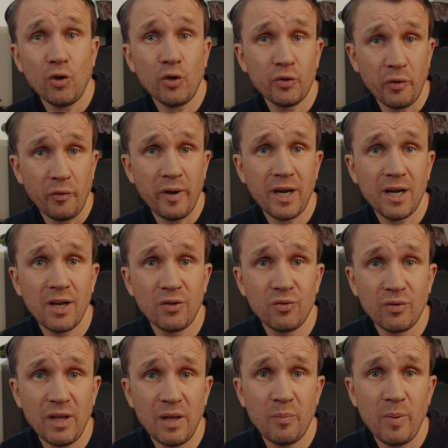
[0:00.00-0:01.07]
Talk directly
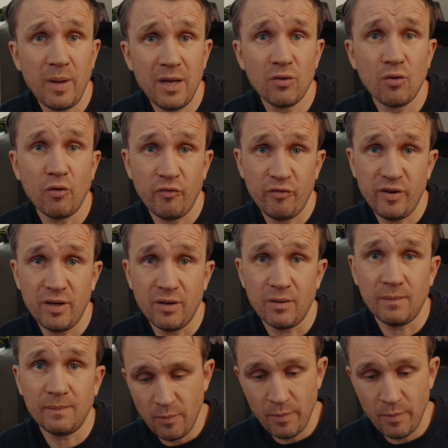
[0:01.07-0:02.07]
to that pain or fear.